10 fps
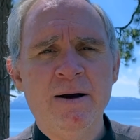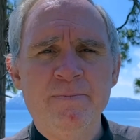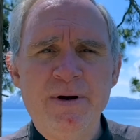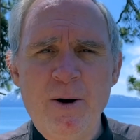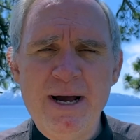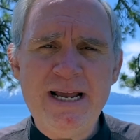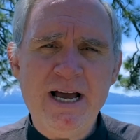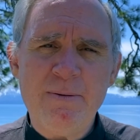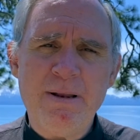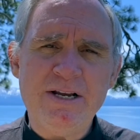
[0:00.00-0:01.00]
May Almighty
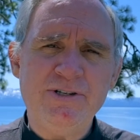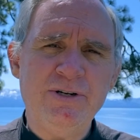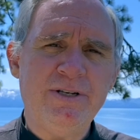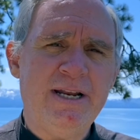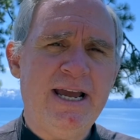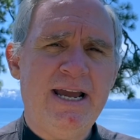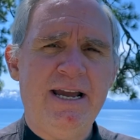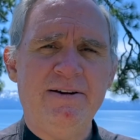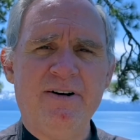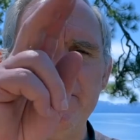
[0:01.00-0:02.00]
God bless you
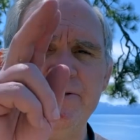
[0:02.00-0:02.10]
today, Father,